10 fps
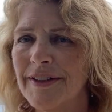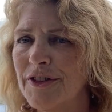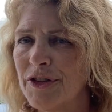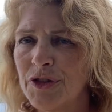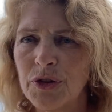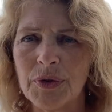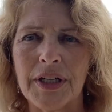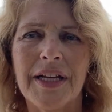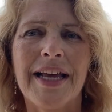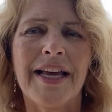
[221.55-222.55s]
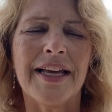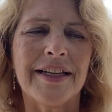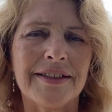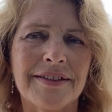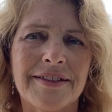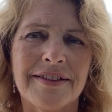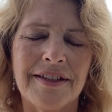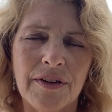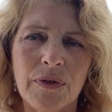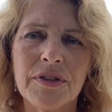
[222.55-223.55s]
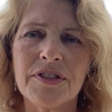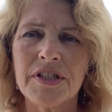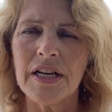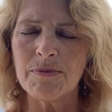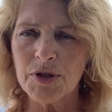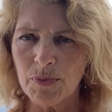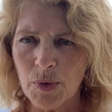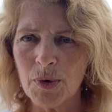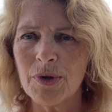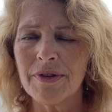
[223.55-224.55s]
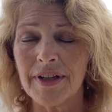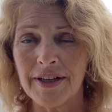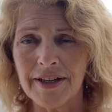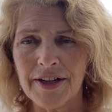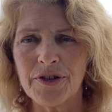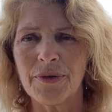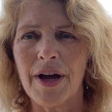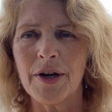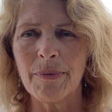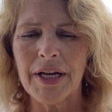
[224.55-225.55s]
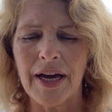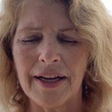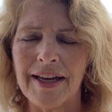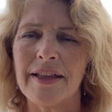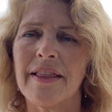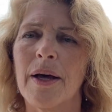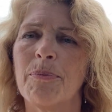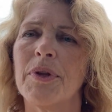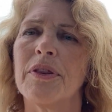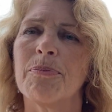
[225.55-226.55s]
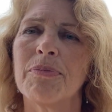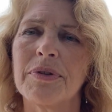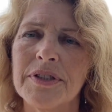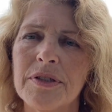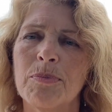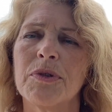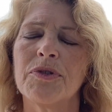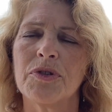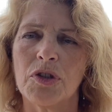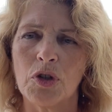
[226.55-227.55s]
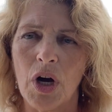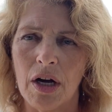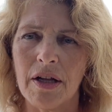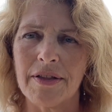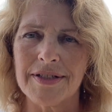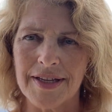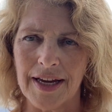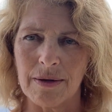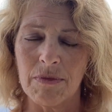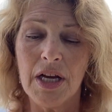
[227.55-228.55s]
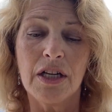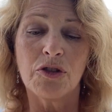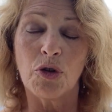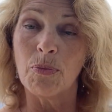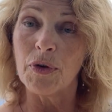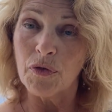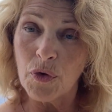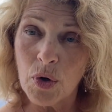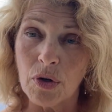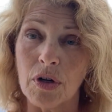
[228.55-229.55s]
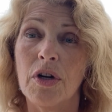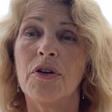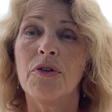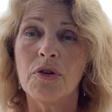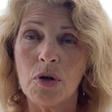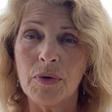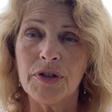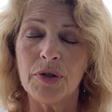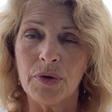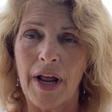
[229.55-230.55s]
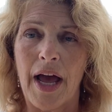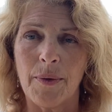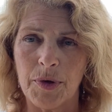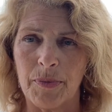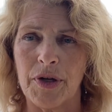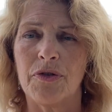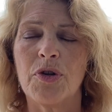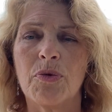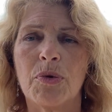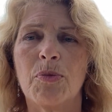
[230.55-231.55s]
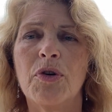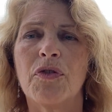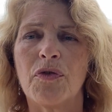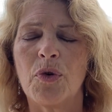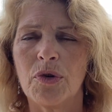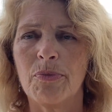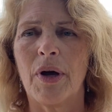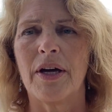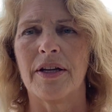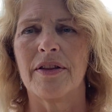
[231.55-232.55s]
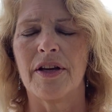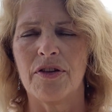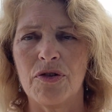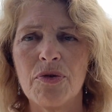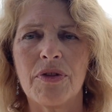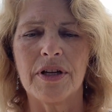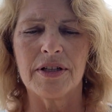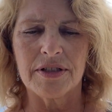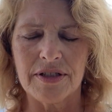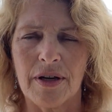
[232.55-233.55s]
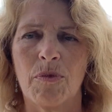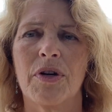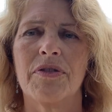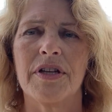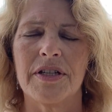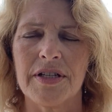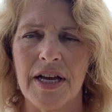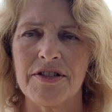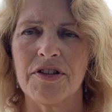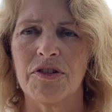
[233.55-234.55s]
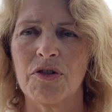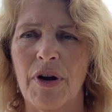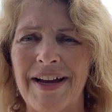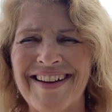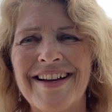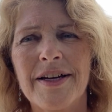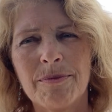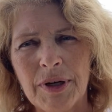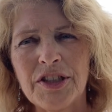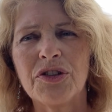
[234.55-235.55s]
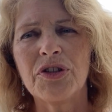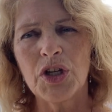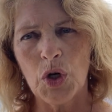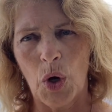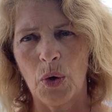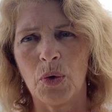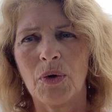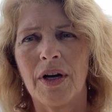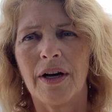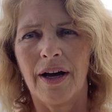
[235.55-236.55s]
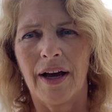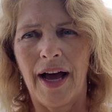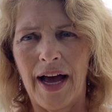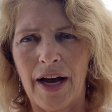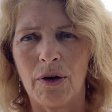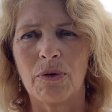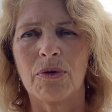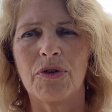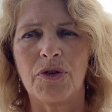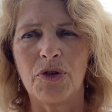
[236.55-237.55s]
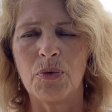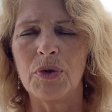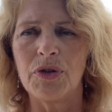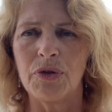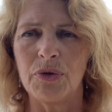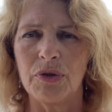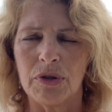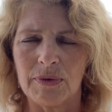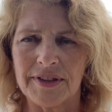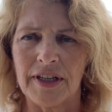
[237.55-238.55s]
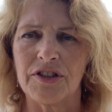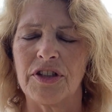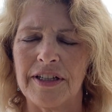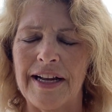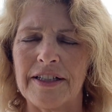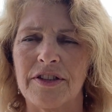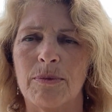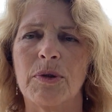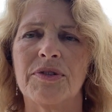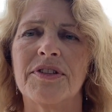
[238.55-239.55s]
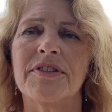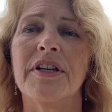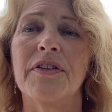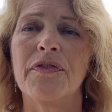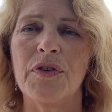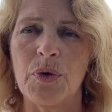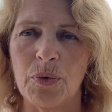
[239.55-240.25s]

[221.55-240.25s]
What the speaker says: just do it. It is several steps more than an enterotomy. I get that, but the principles are all the same. So before you go into an abdomen to remove a foreign body that you think is somewhere in the intestinal tract, make sure you know how you would do your resection anastomosis if